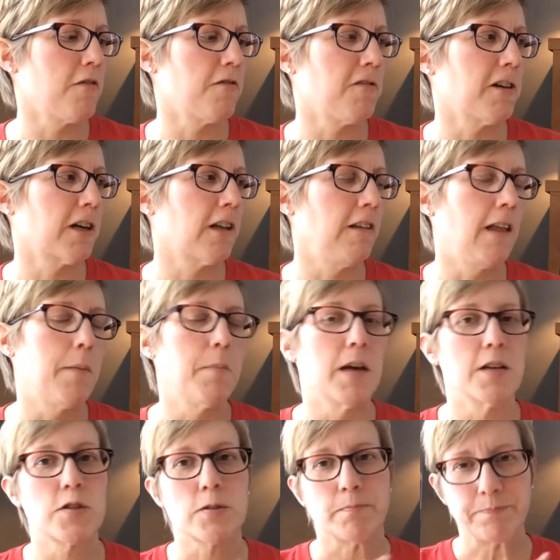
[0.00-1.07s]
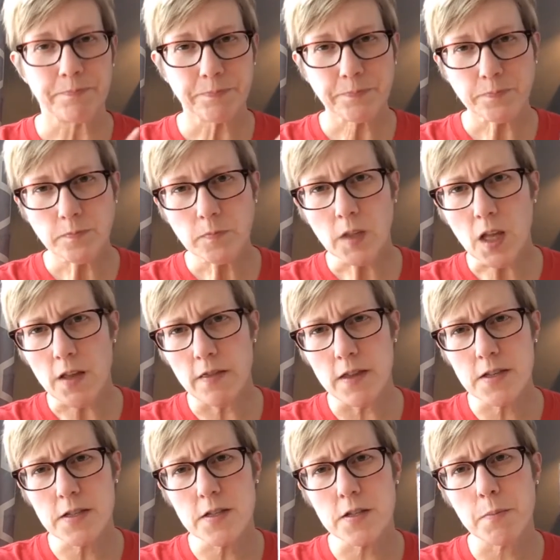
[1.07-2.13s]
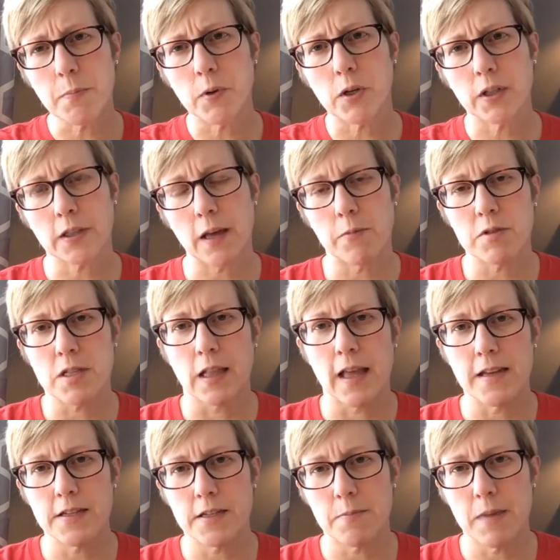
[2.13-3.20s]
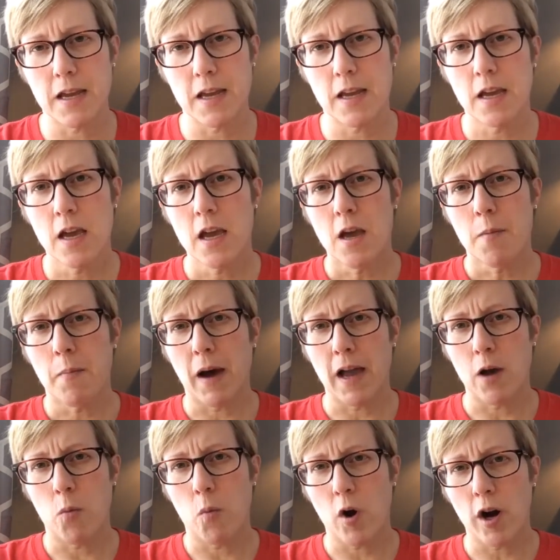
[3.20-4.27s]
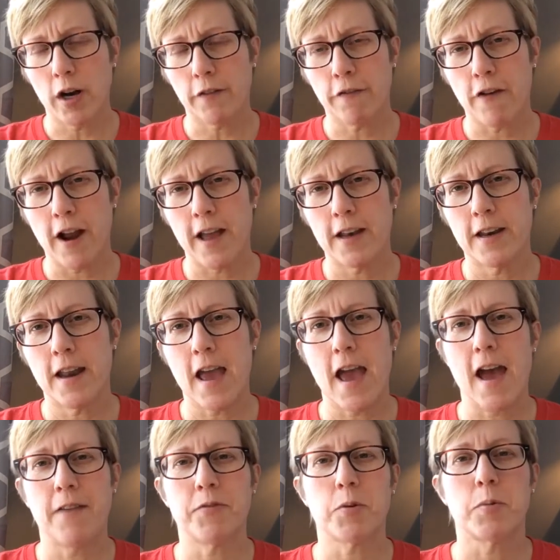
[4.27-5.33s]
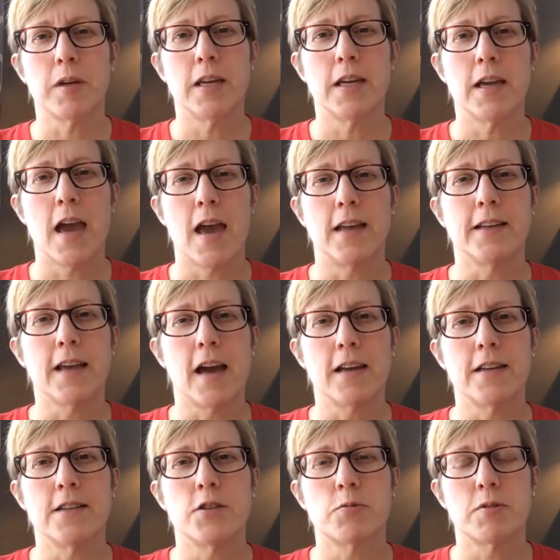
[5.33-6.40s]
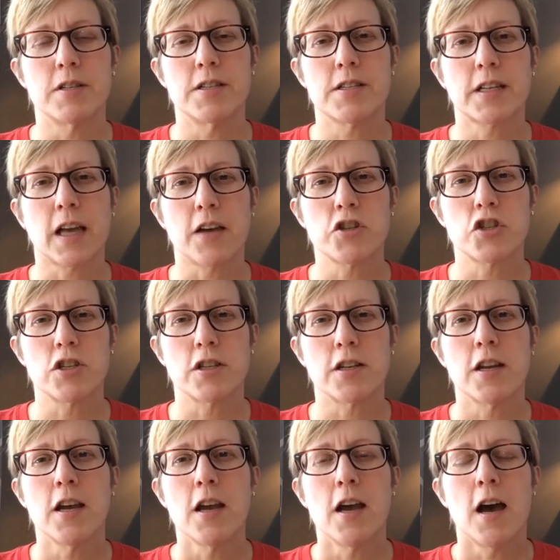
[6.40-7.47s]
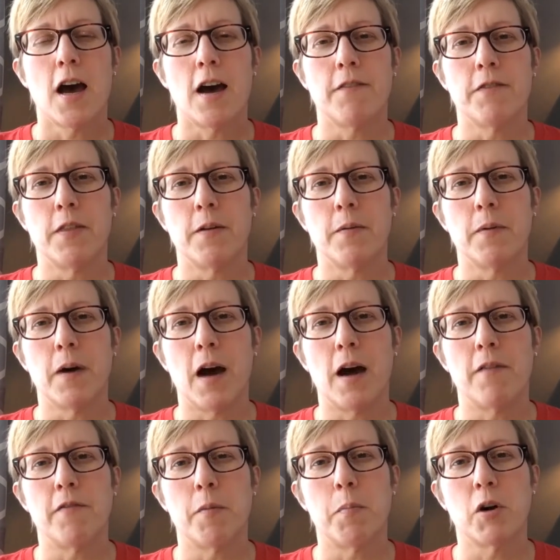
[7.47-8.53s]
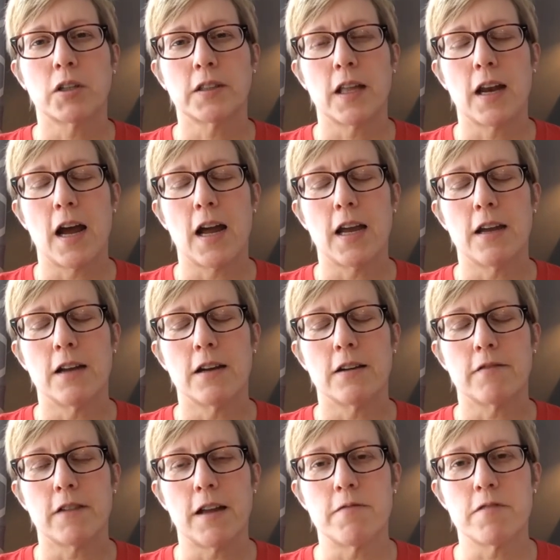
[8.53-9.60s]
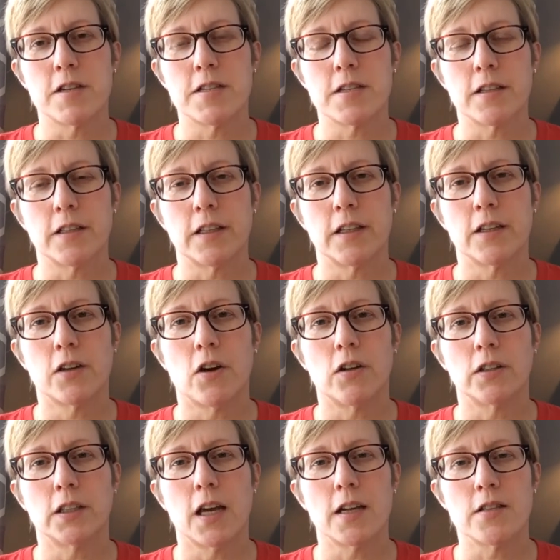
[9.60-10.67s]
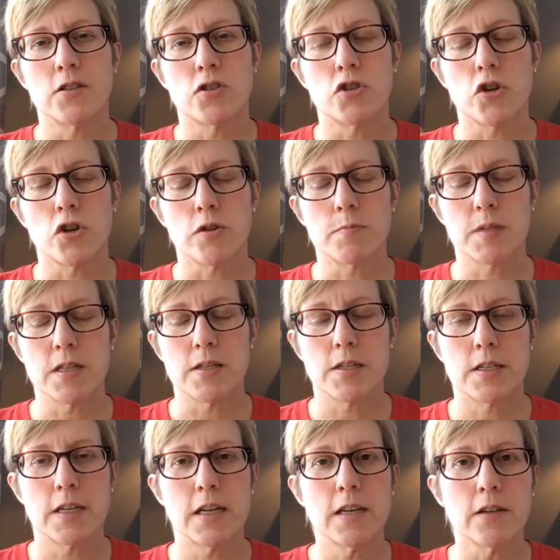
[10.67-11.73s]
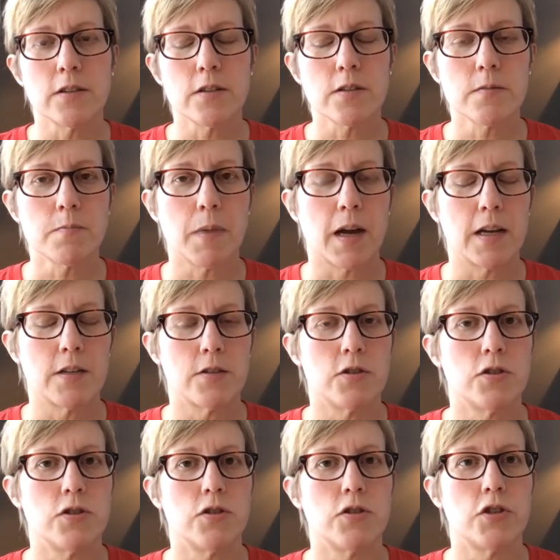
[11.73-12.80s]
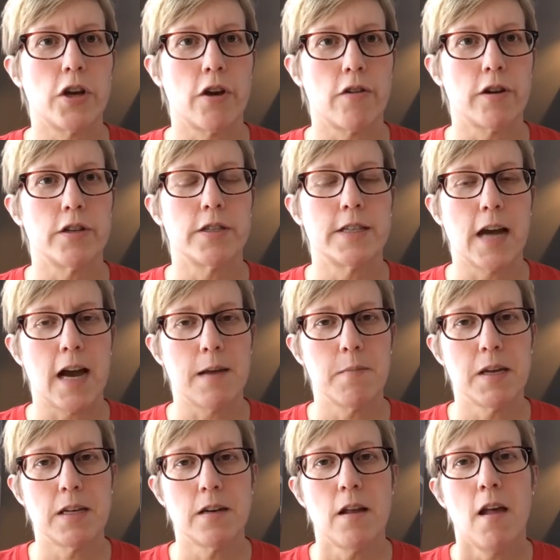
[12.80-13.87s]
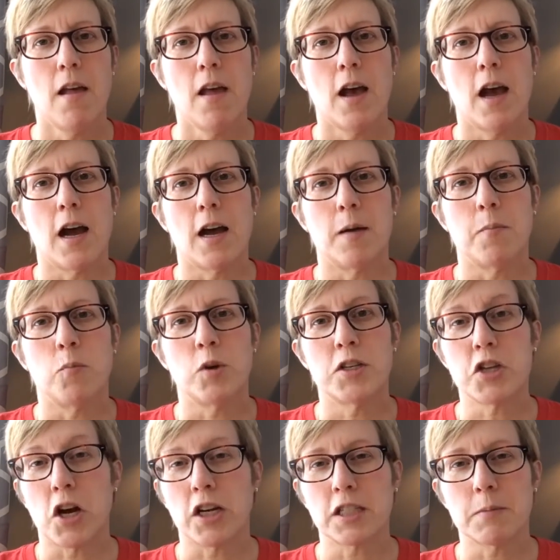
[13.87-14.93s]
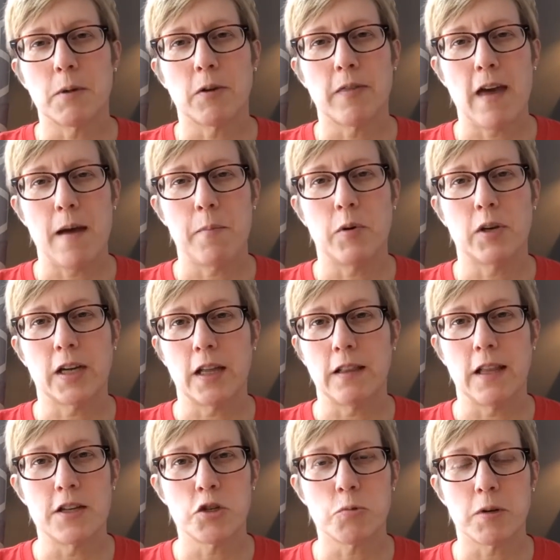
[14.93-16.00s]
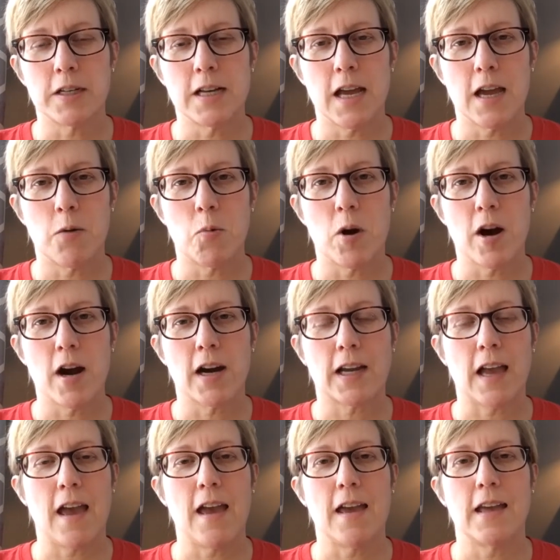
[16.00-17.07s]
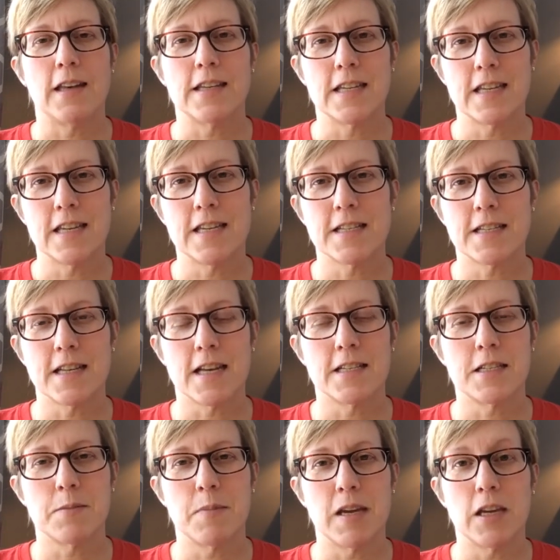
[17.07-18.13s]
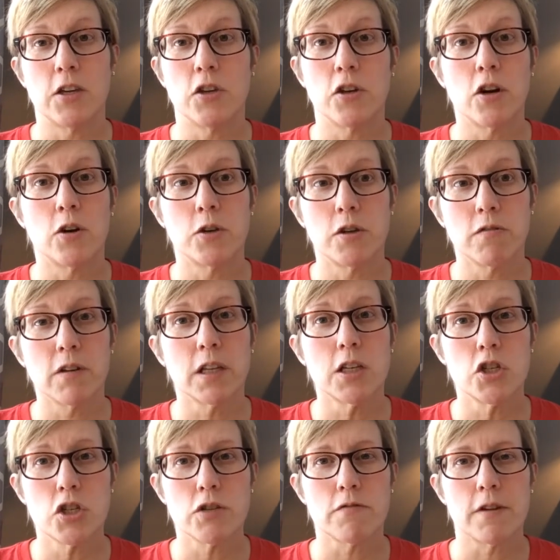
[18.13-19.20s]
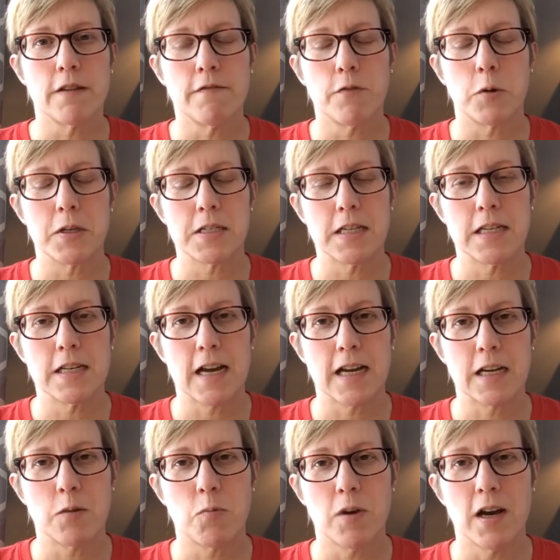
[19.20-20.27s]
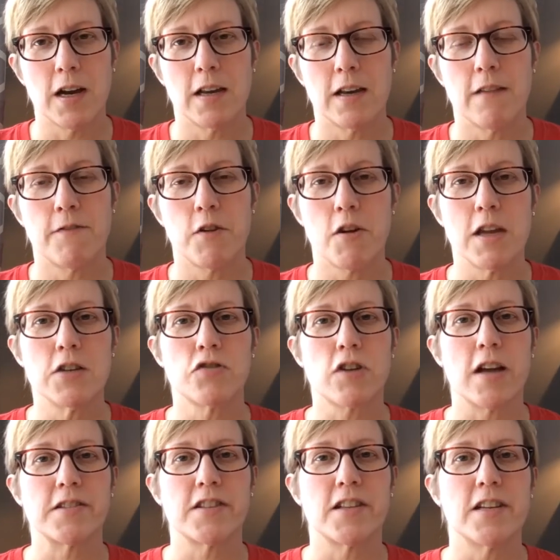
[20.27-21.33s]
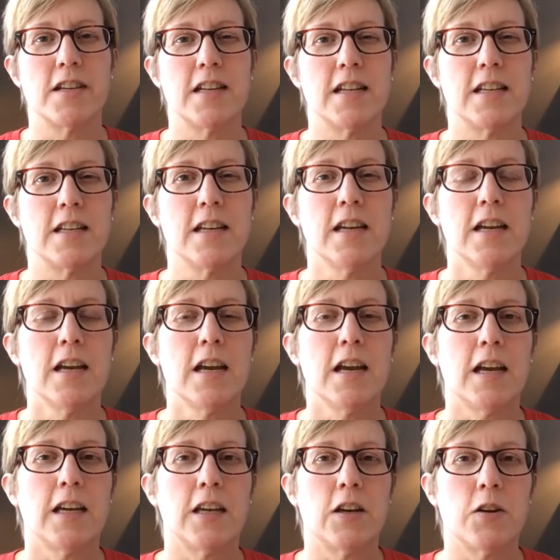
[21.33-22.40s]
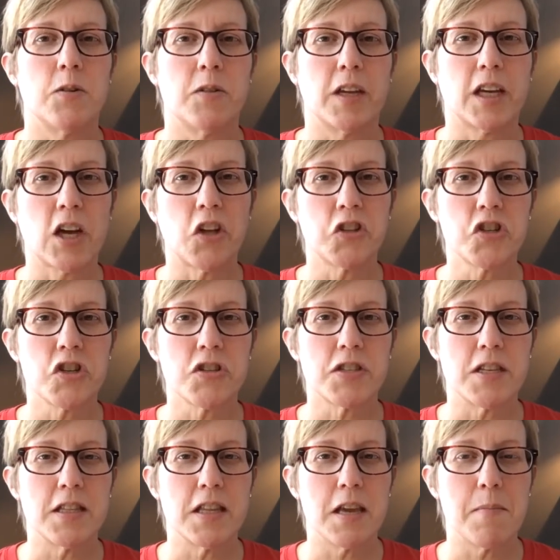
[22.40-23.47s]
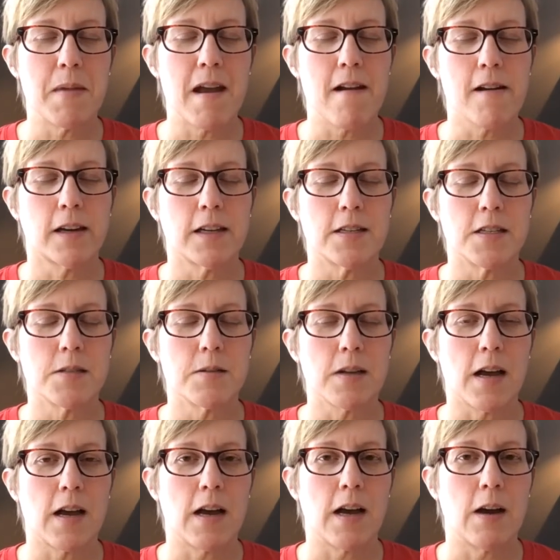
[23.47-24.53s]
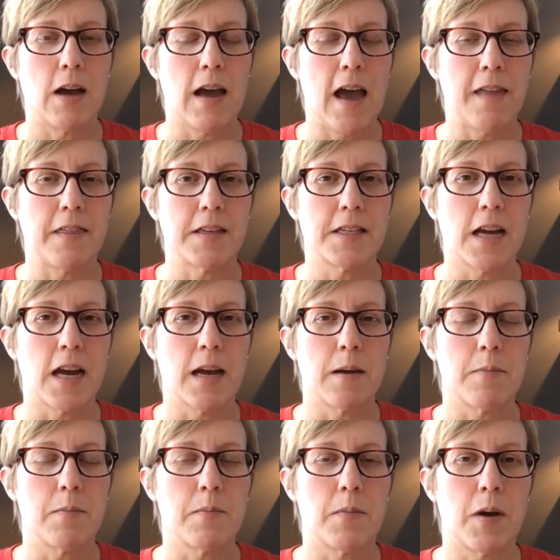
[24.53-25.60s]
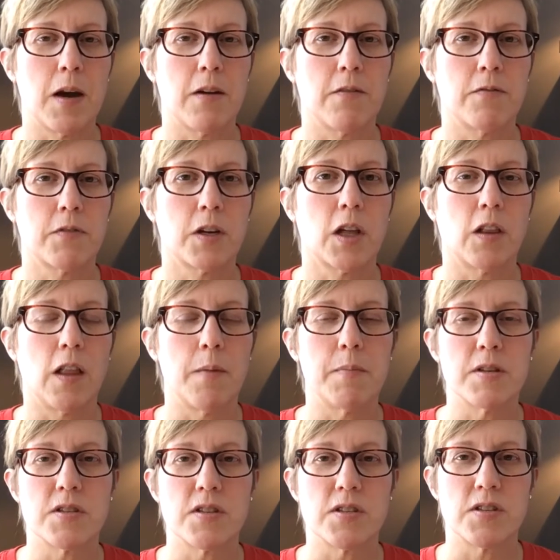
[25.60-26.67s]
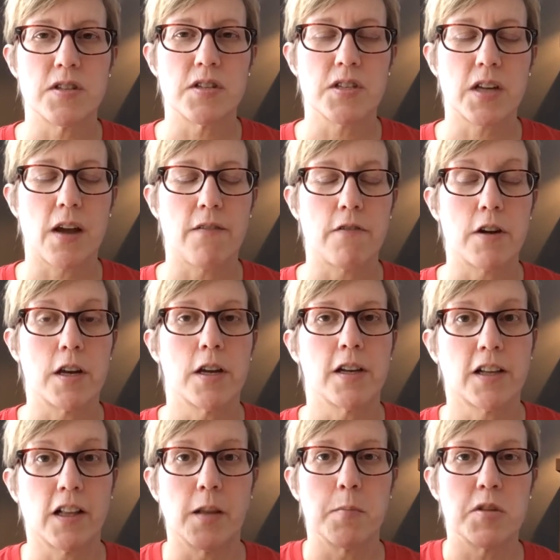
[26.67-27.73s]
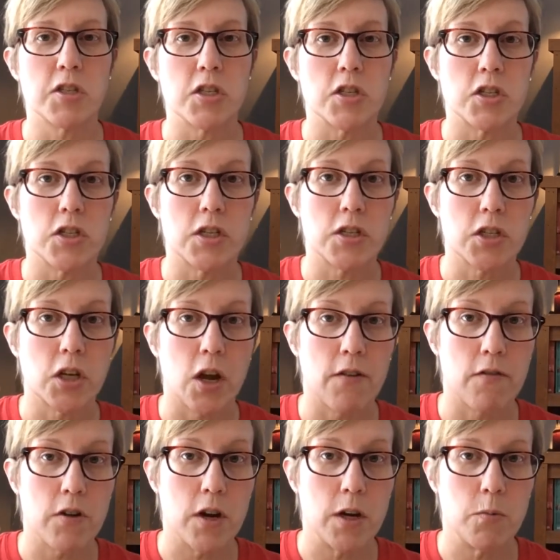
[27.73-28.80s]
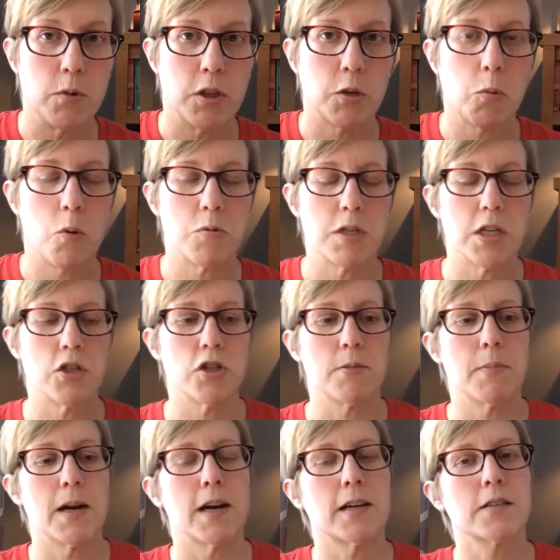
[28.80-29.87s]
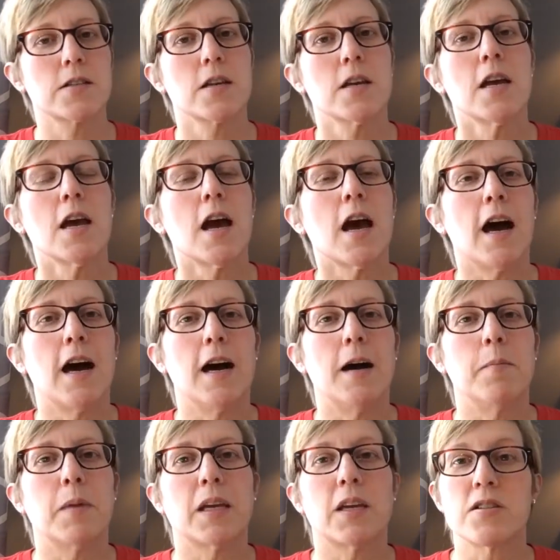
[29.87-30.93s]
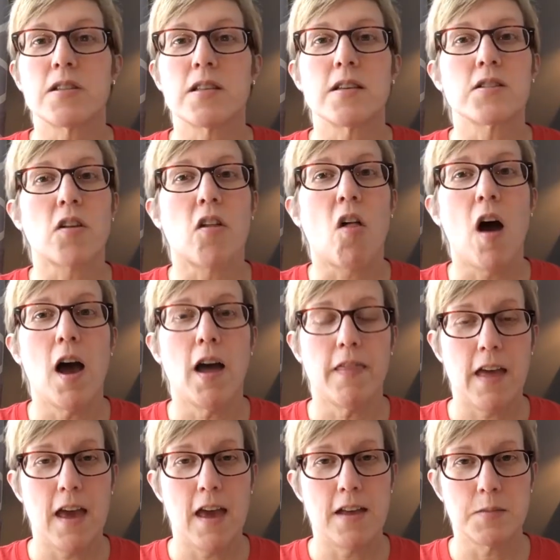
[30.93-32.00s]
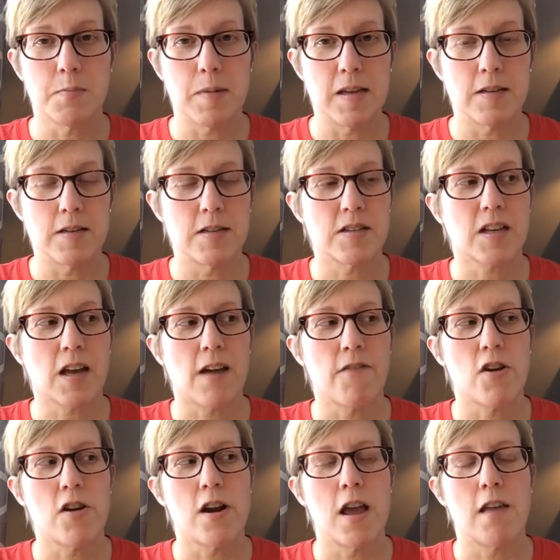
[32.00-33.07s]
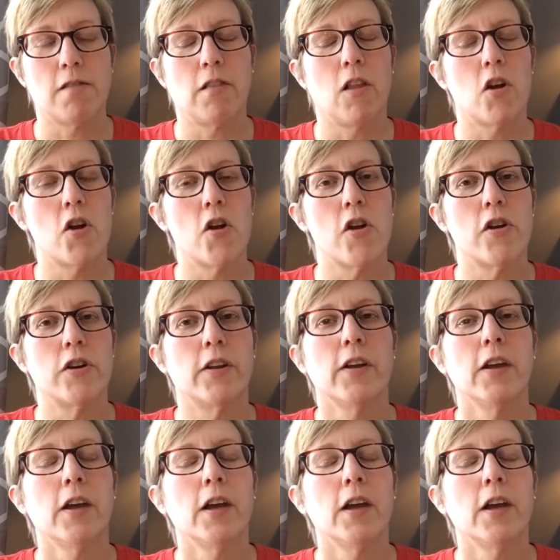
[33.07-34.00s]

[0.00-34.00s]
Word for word: Before Columbus. This is a book that was lent to me by a work friend after we had gotten into a discussion of the of a book that I read recently called Guns, Germs, and Steel by Jared Diamond. Um, we talked about that book at lunch one day at work, and he said to me, You know, you really should read 1491 if you're interested in, you know, the cultures in the Americas uh, at the time of Columbus's discovery, Columbus's discovery with quotation marks. Um, because there's a lot that has been discovered and learned.